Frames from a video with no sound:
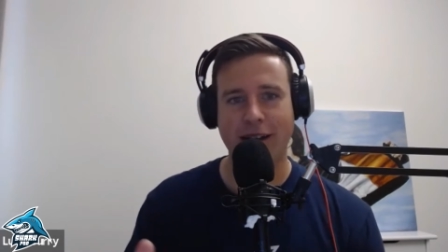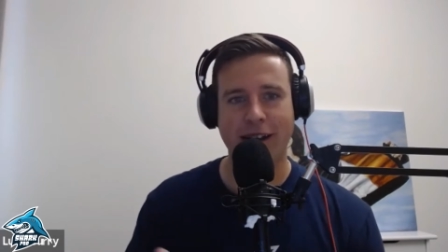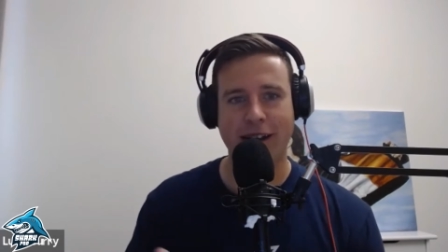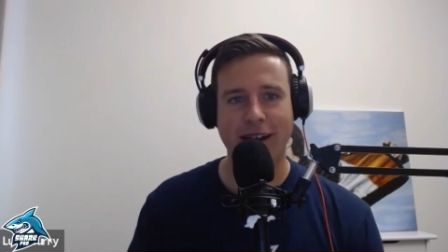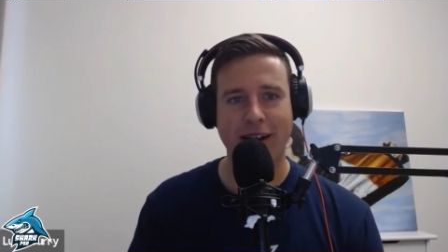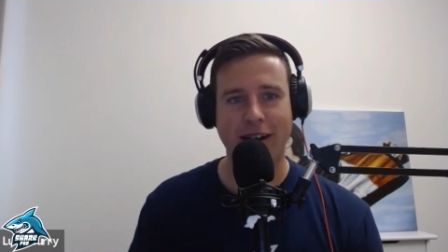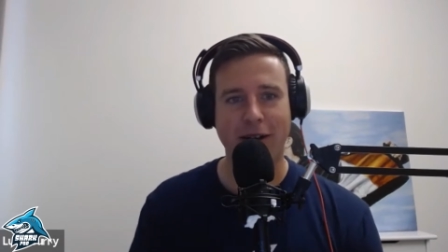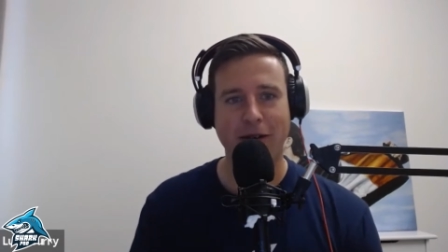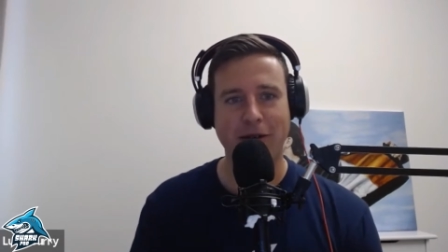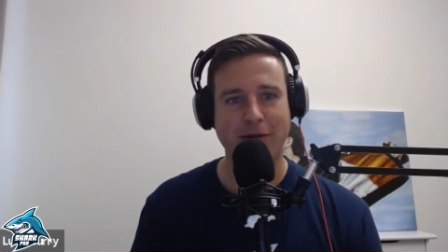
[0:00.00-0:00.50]
you
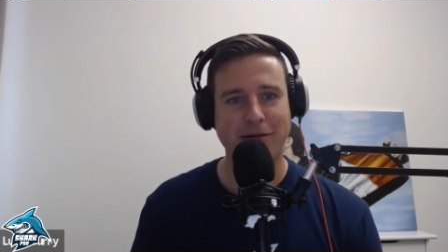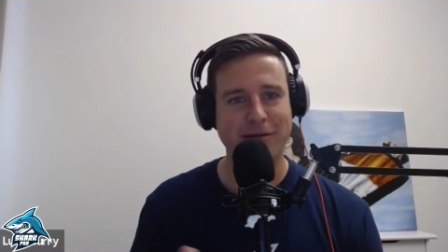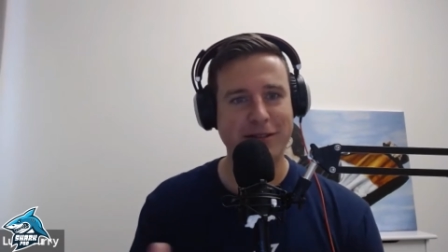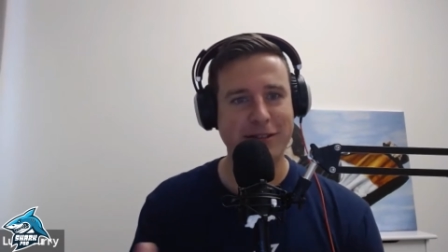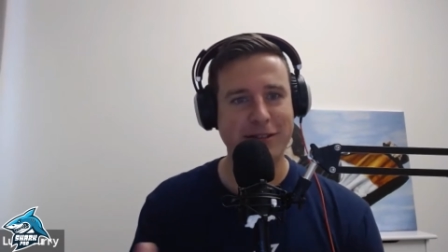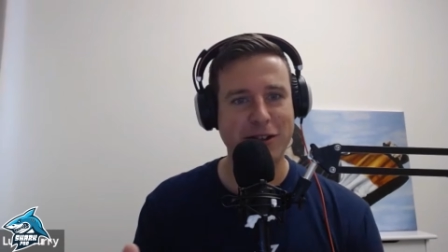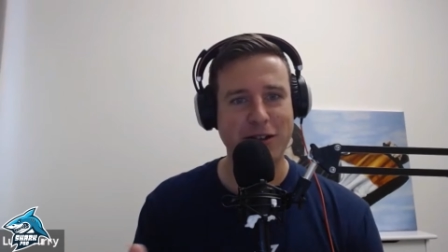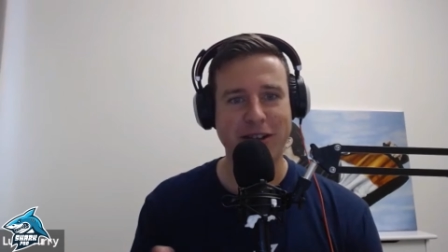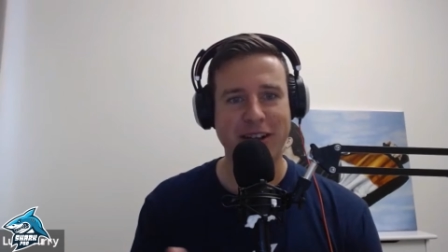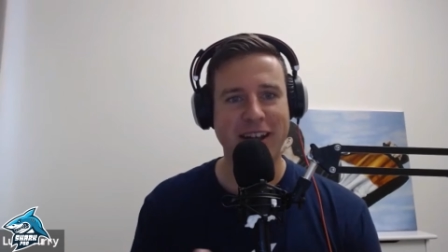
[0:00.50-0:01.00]
know
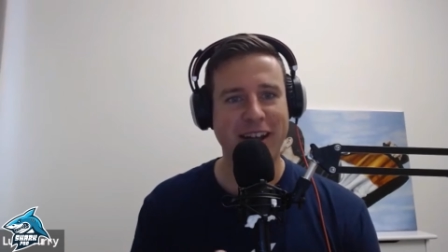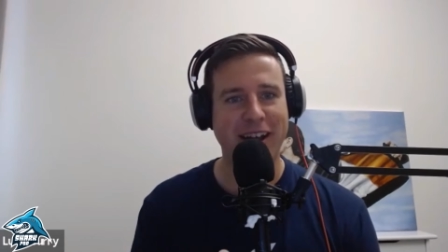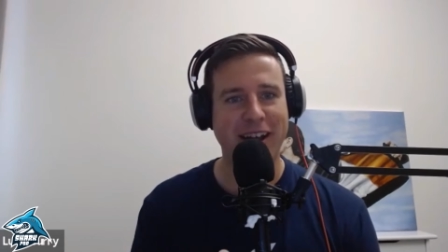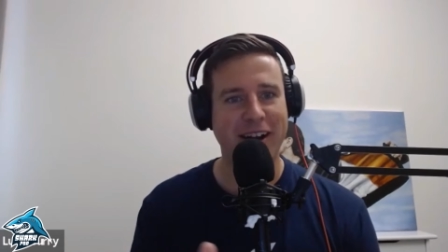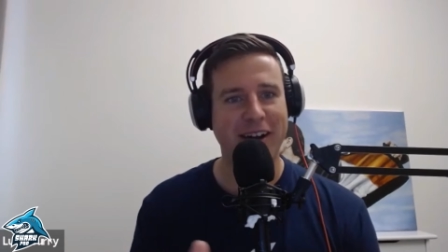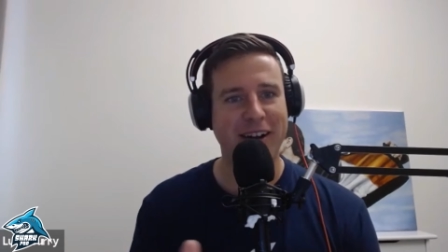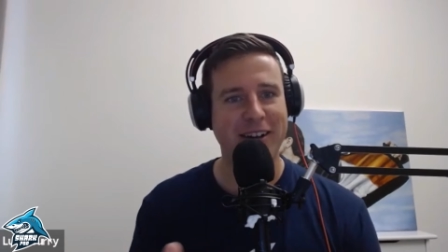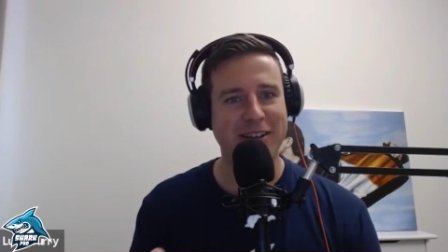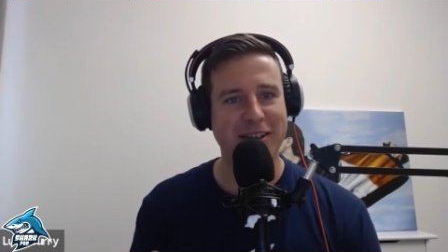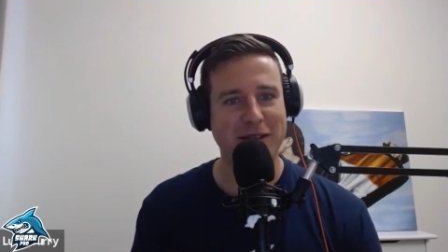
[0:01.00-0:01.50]
during the year
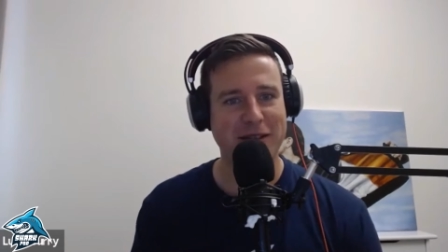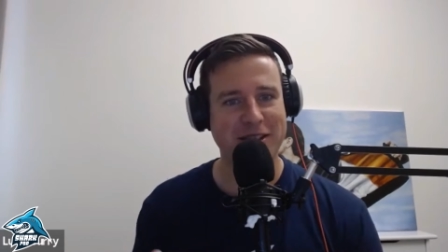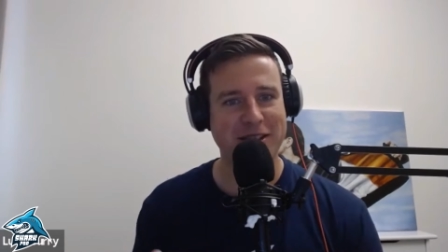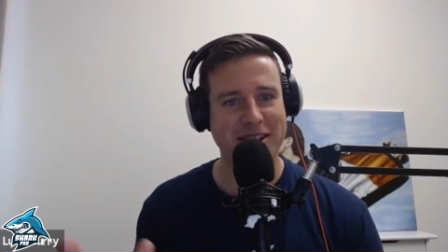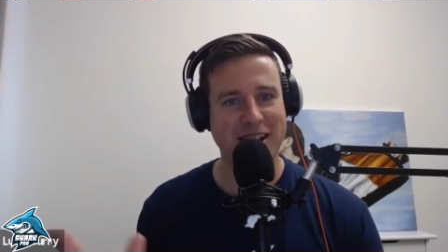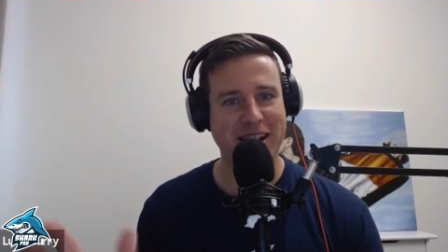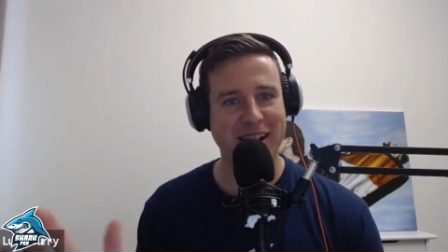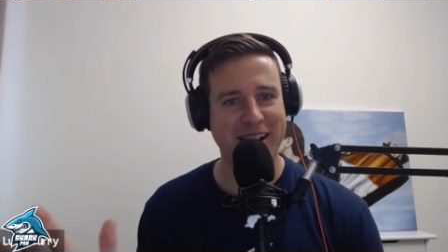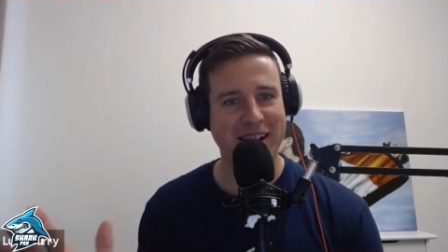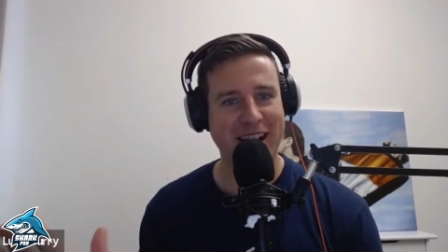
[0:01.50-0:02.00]
and stuff it's
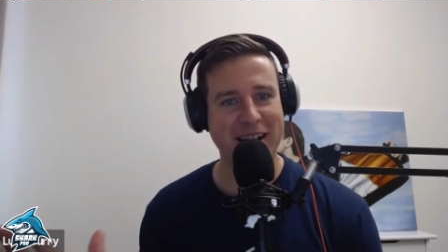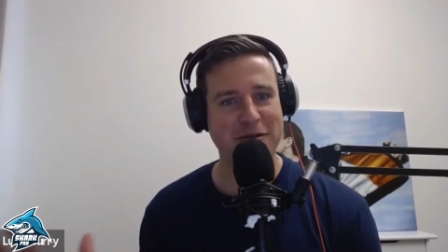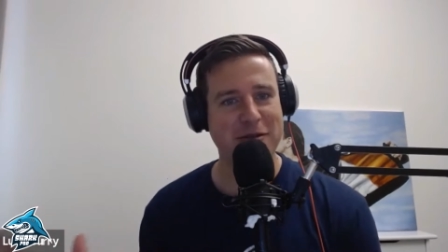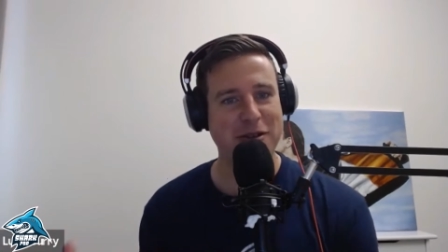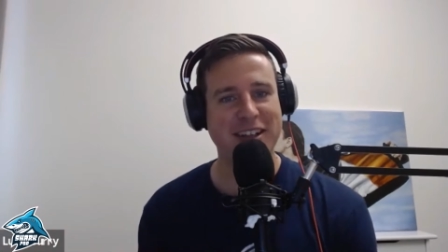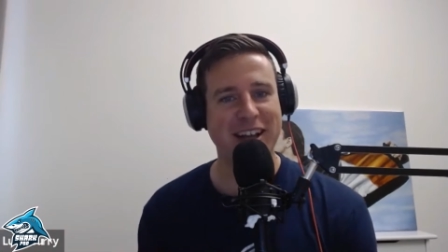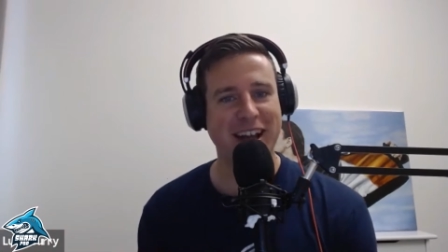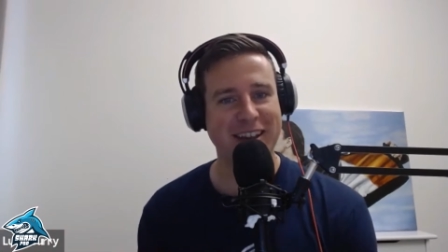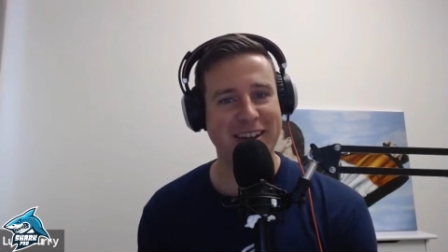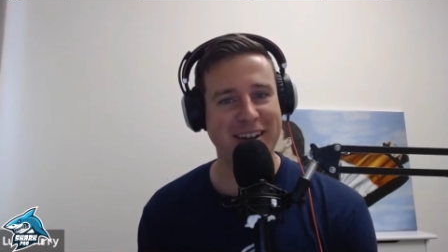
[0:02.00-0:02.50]
not everyone
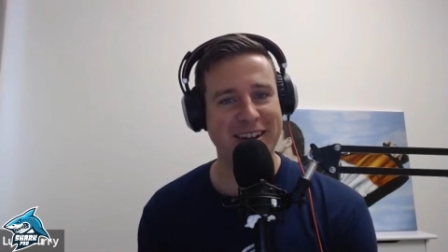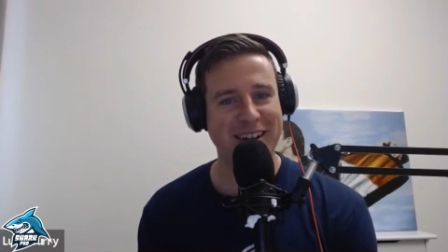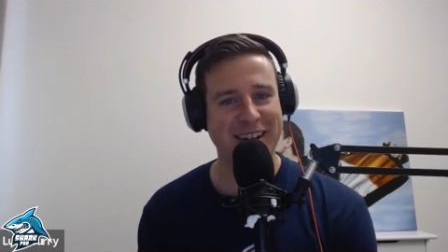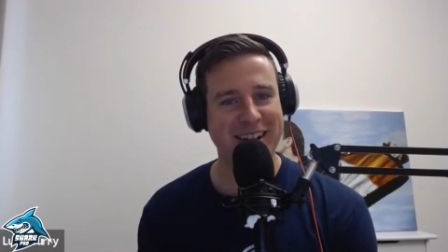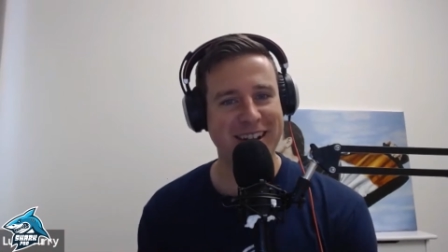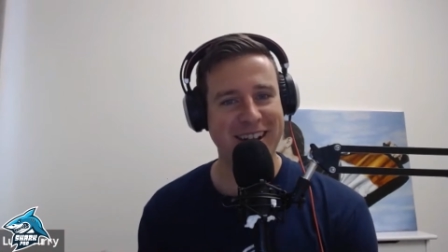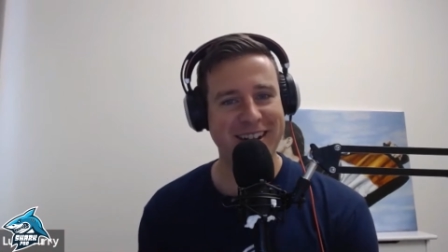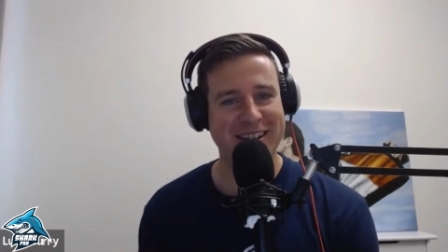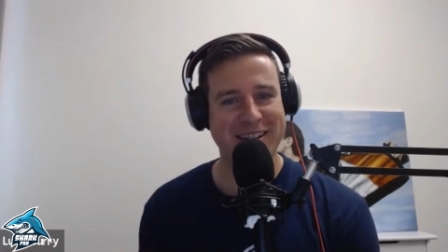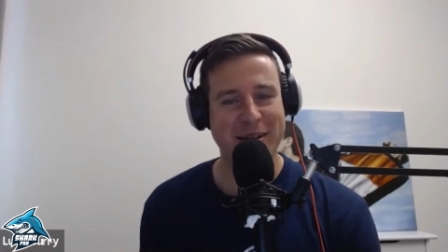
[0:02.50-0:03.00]
together a
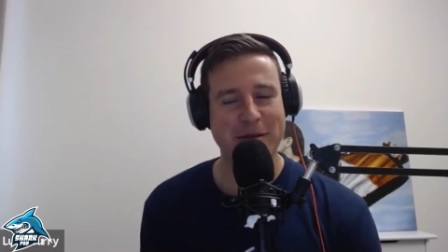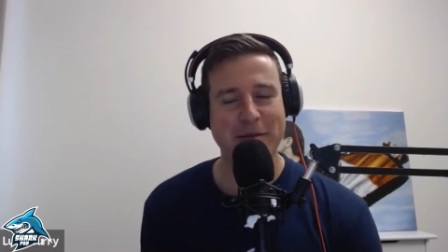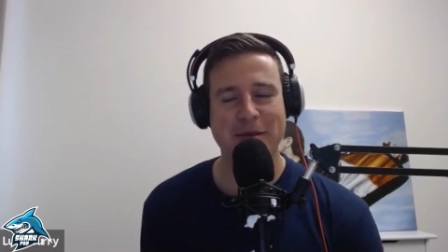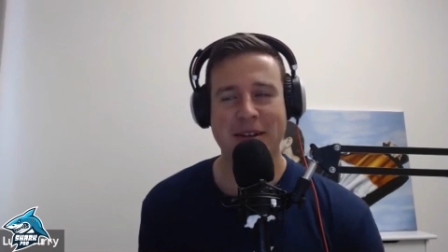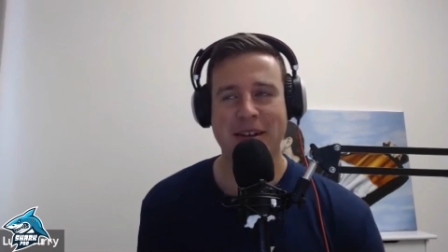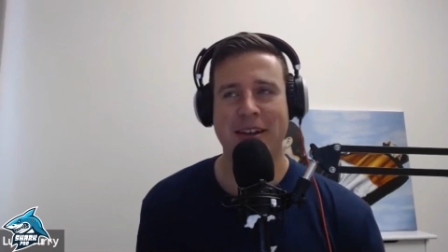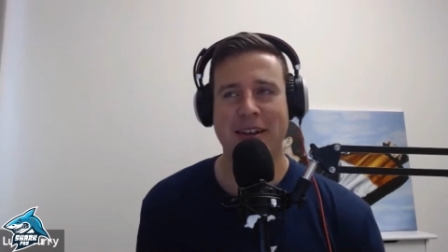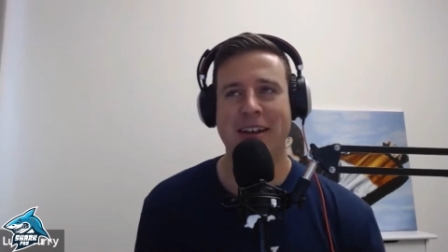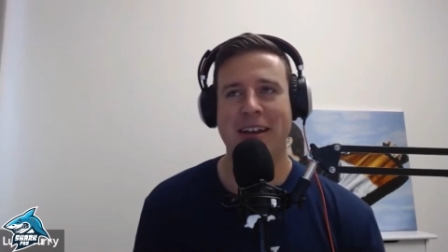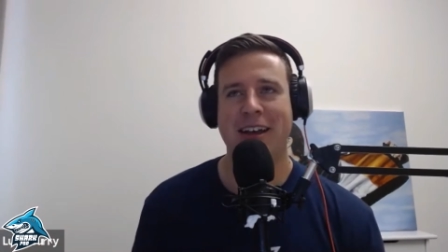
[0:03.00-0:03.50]
lot of the time
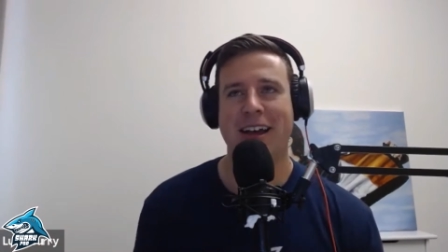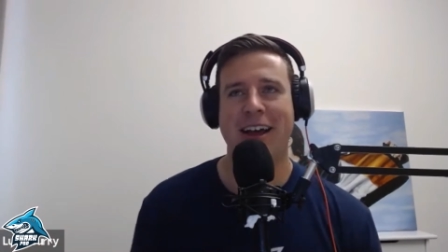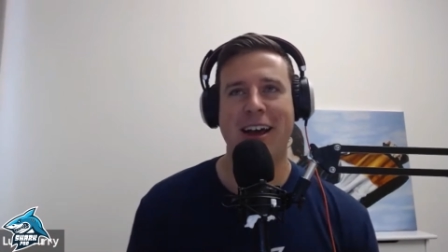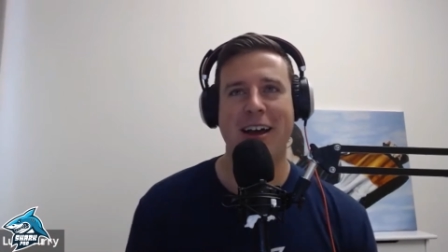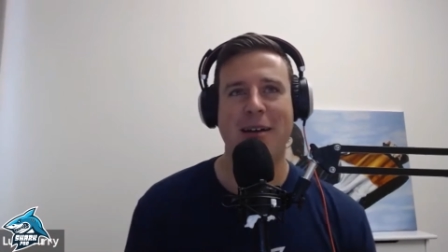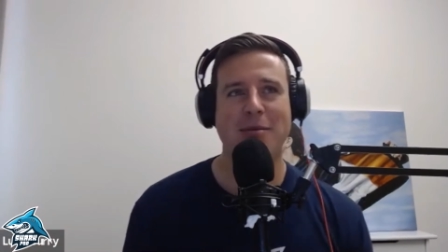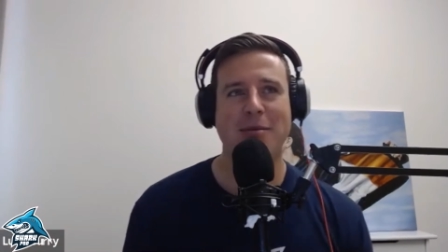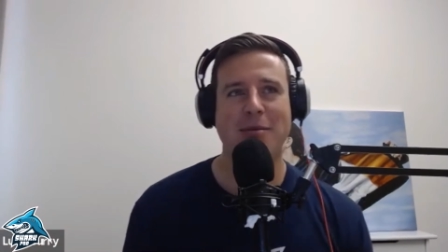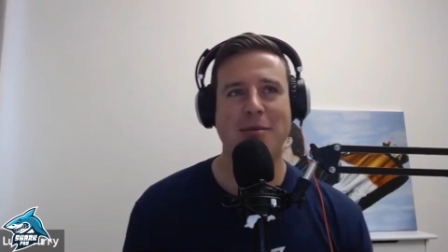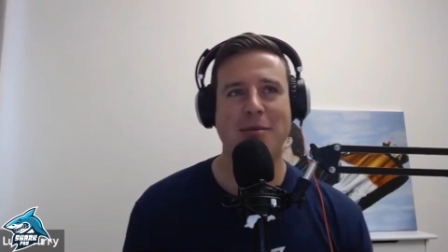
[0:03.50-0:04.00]
yeah uh,
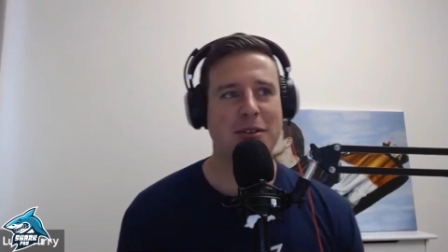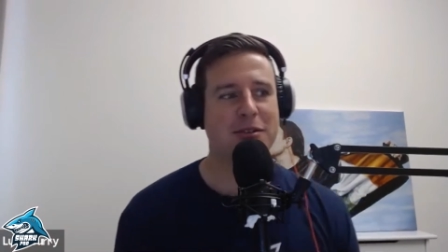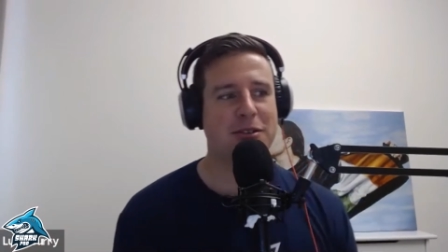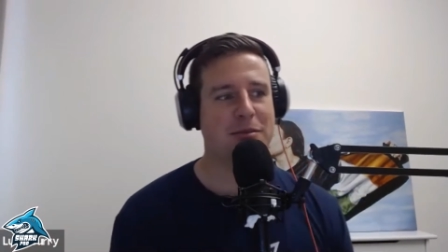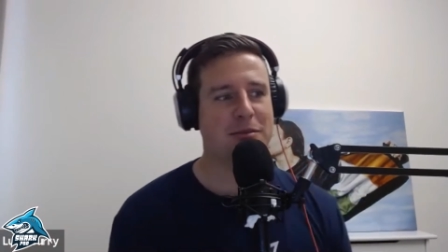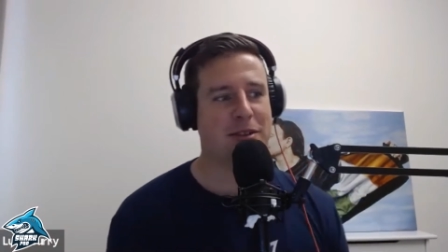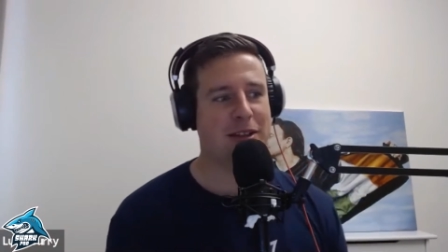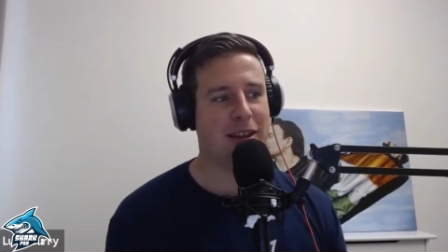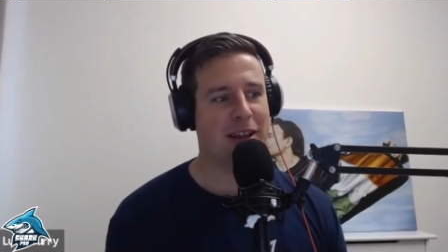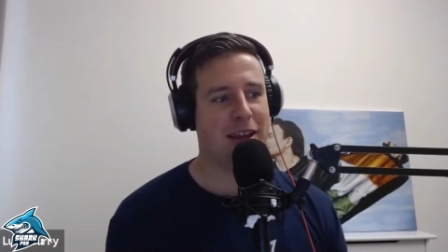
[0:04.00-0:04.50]
so
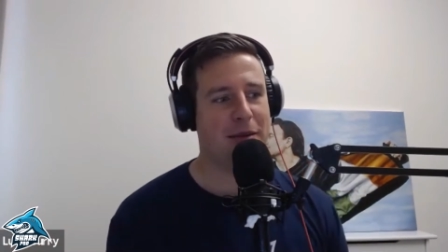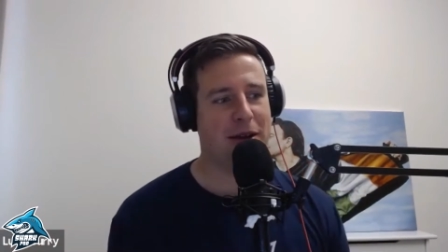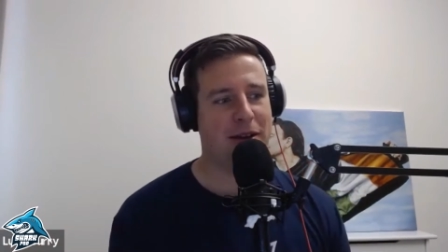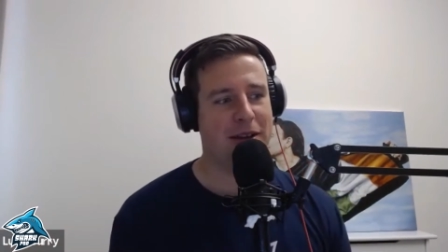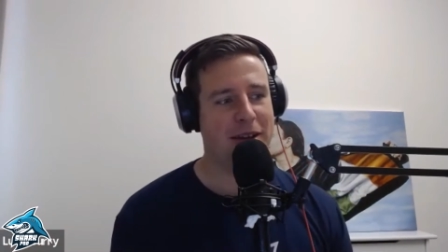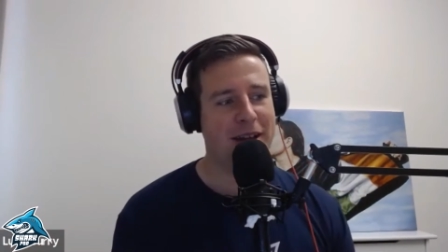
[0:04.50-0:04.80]
something to think about